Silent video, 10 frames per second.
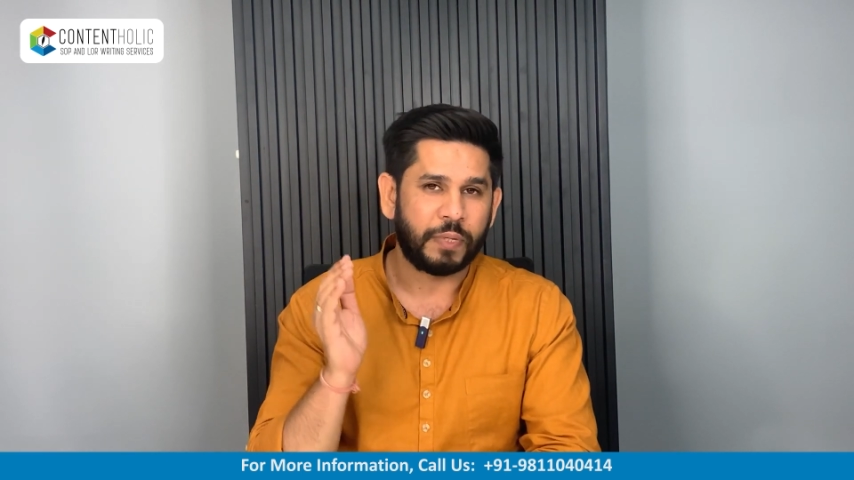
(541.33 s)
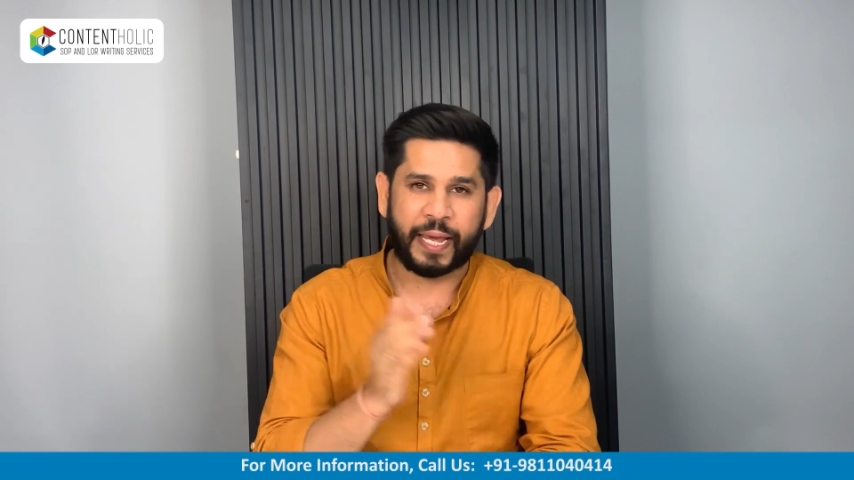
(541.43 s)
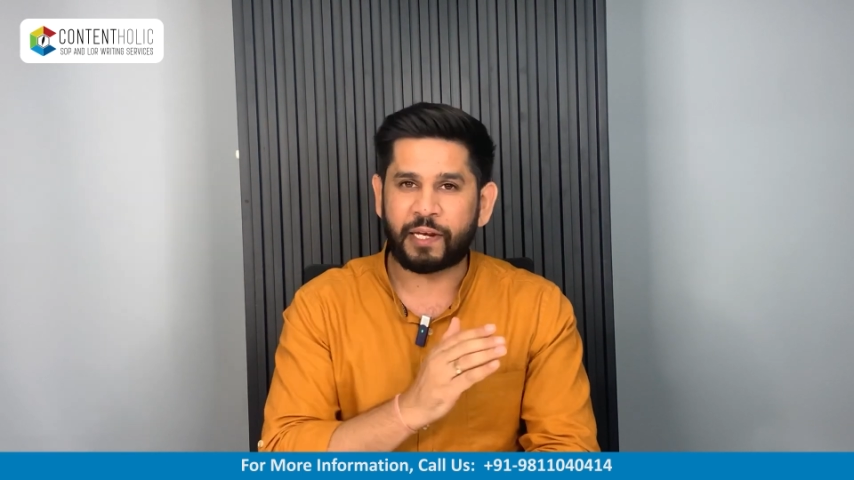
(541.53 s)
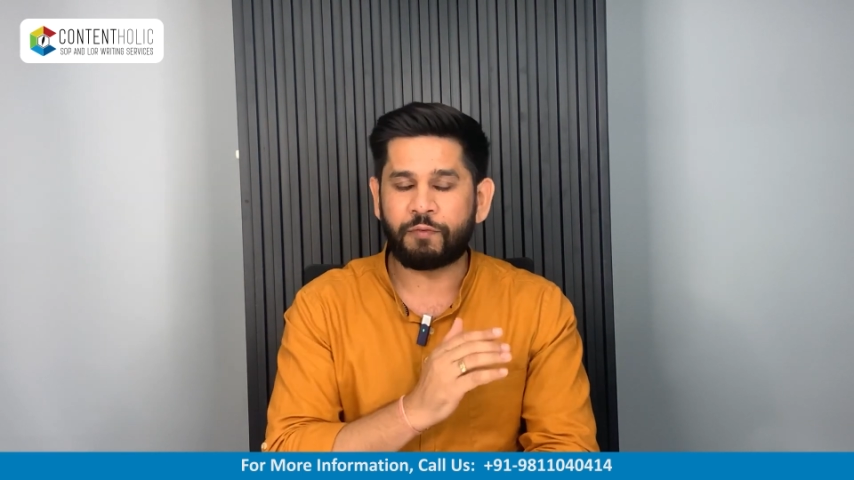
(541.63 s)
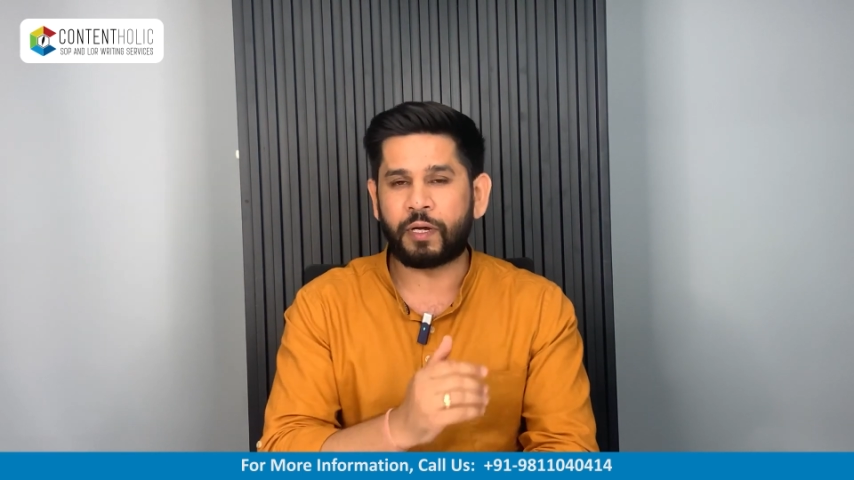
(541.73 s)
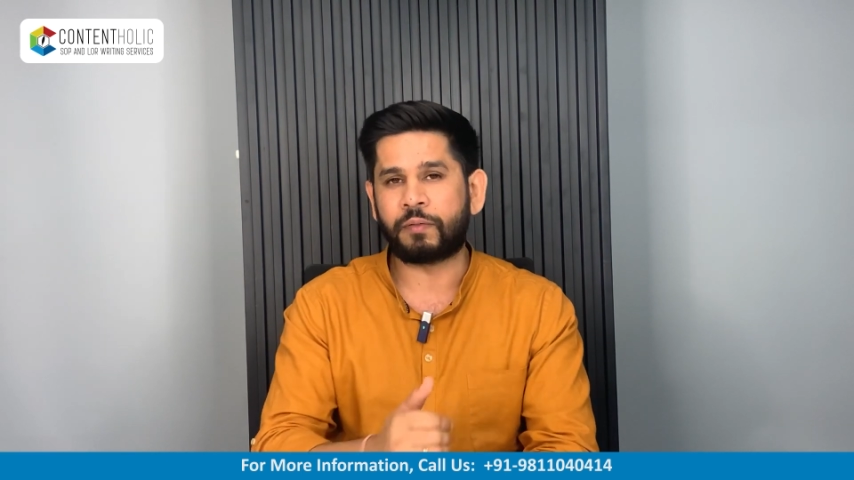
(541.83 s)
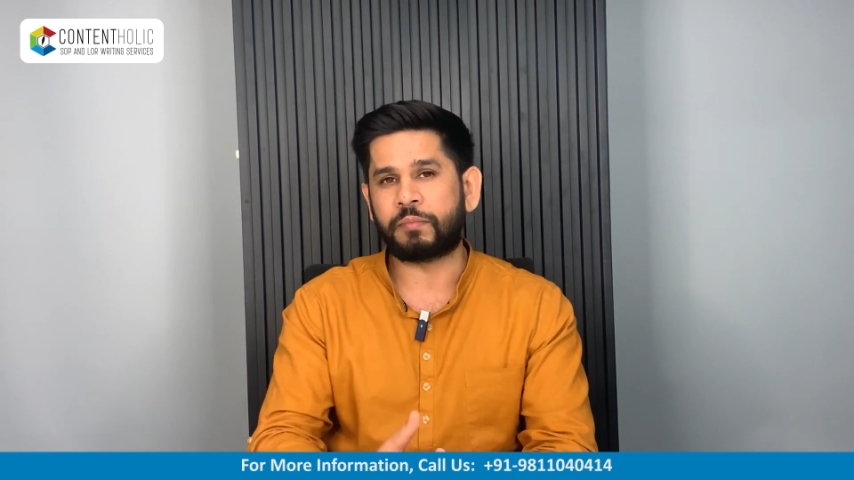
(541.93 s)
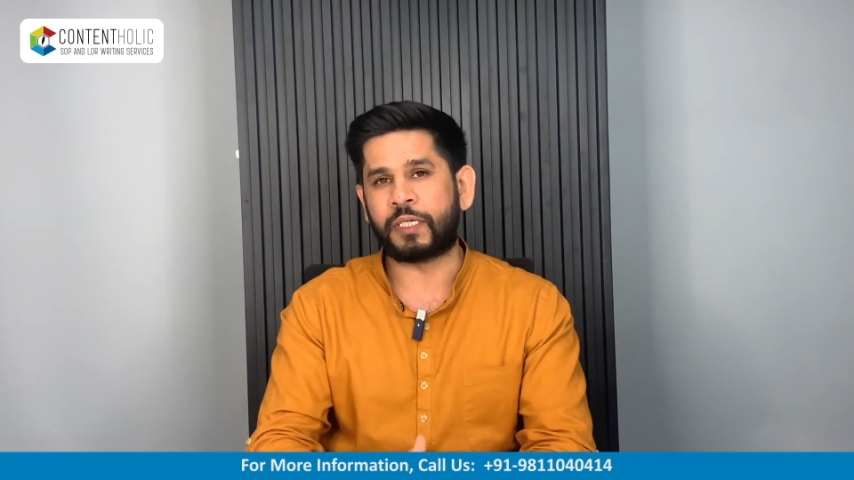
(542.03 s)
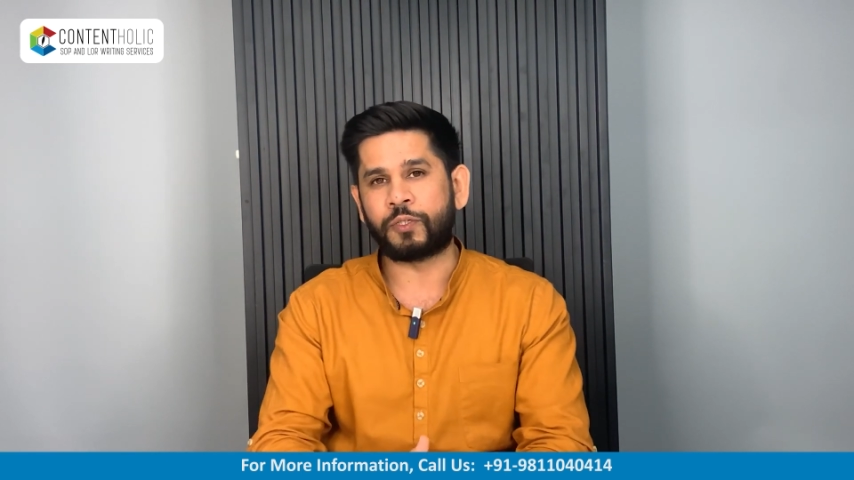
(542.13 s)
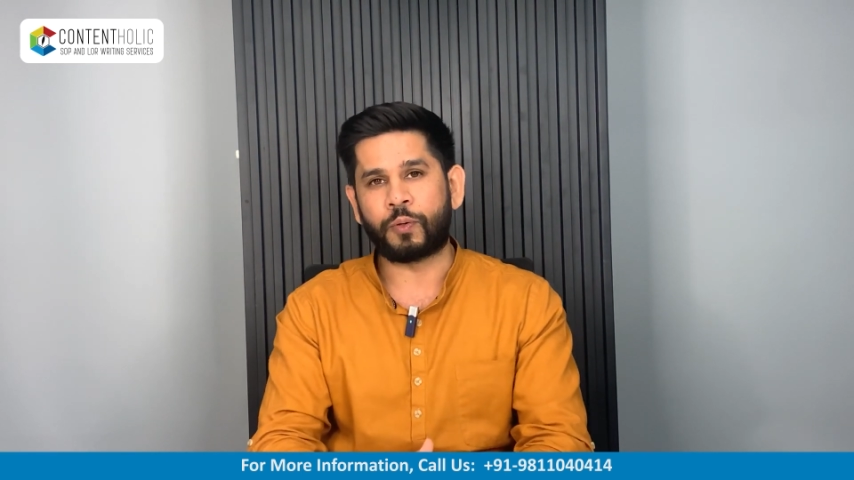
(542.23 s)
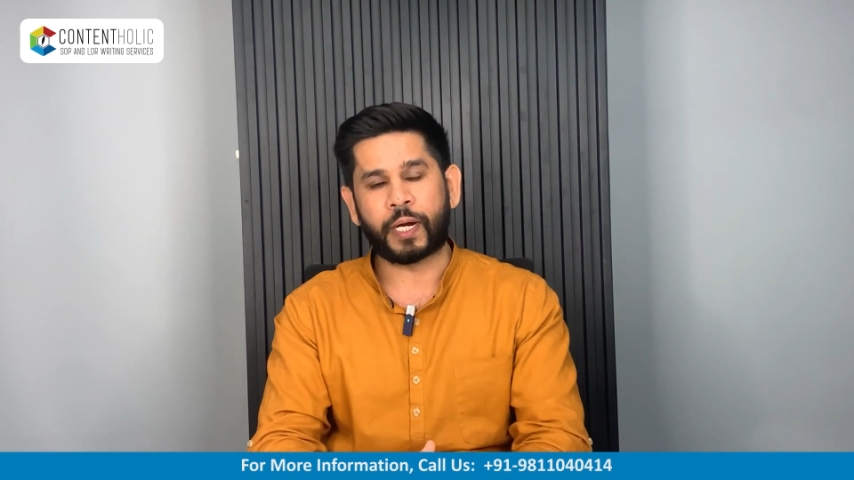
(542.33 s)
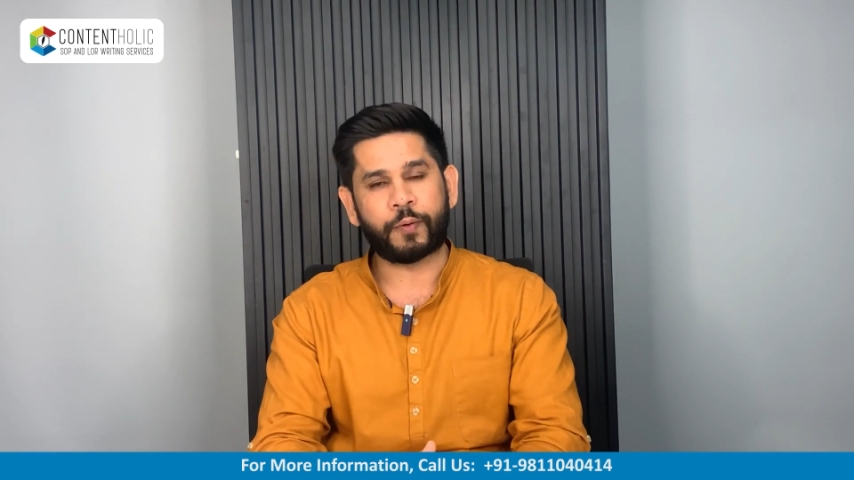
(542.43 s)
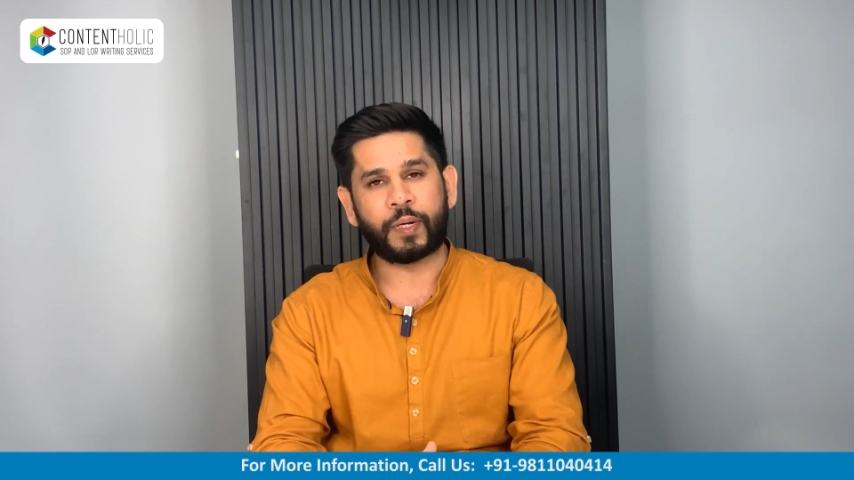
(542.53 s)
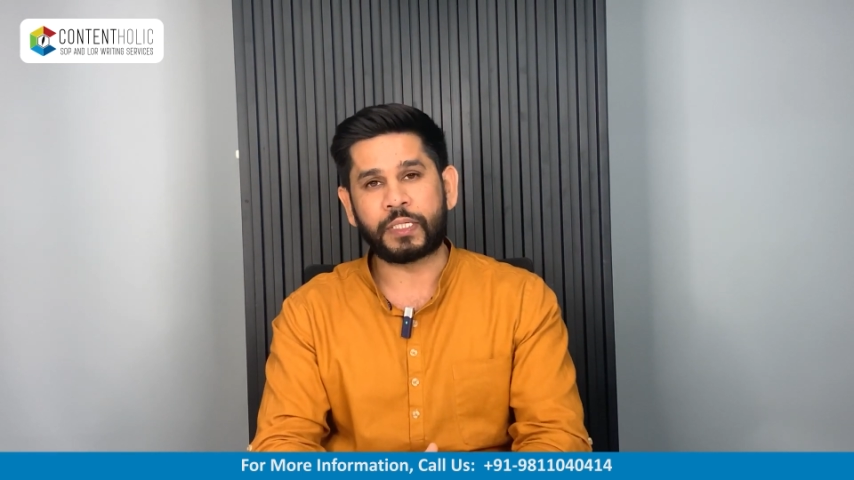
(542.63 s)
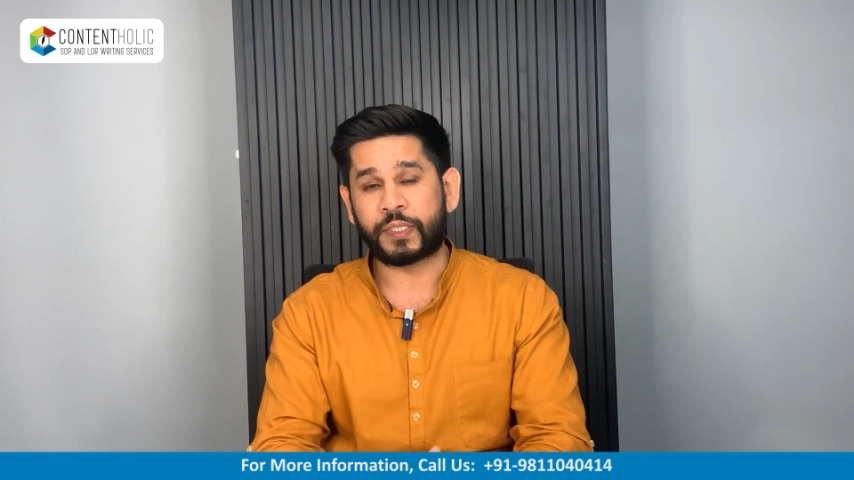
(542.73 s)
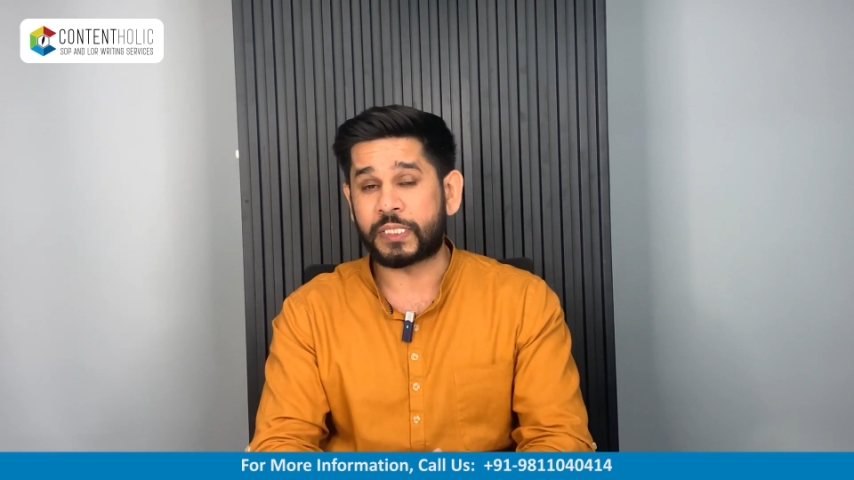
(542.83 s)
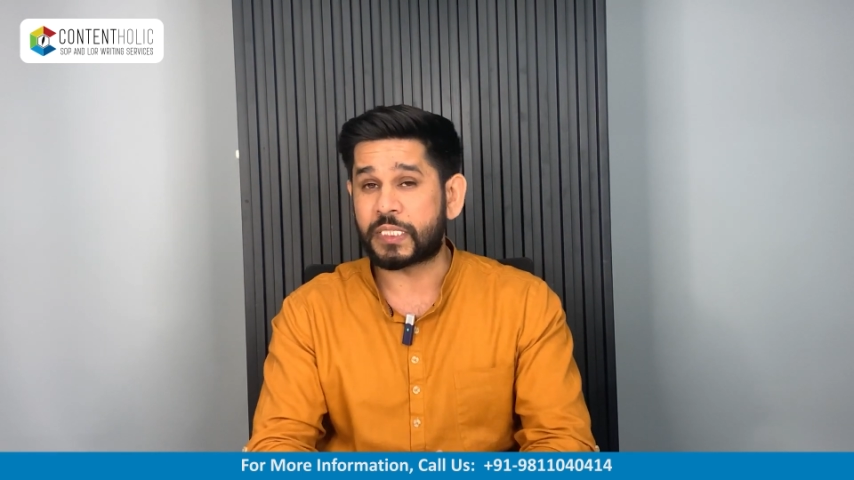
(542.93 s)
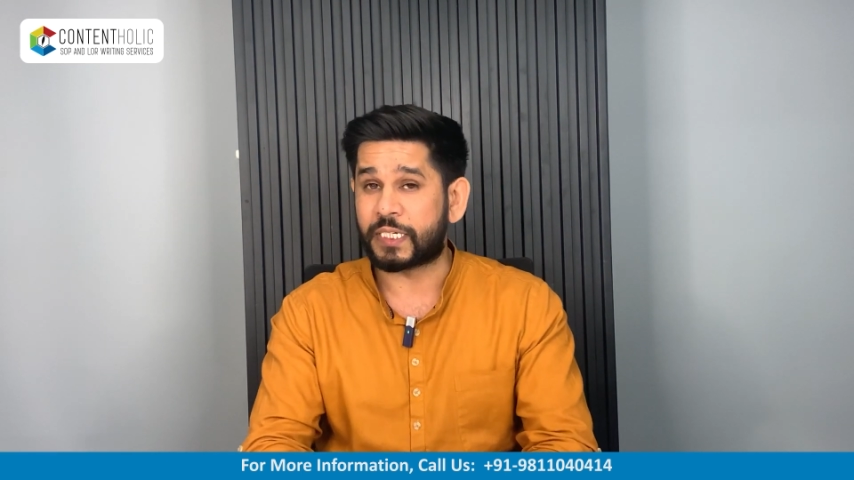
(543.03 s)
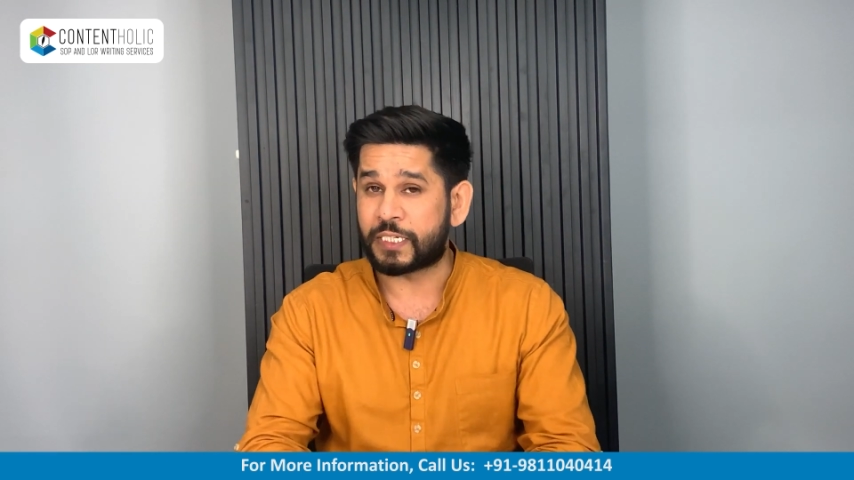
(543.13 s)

anyone in your acquaintance